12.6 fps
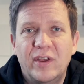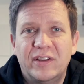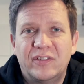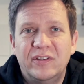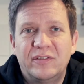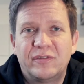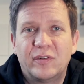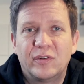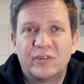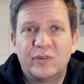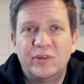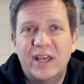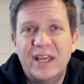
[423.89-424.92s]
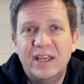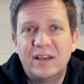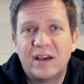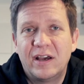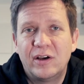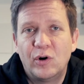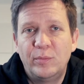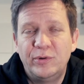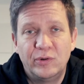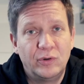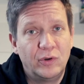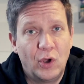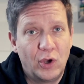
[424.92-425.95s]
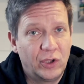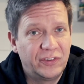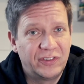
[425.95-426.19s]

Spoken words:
that's it for today. I hope you learned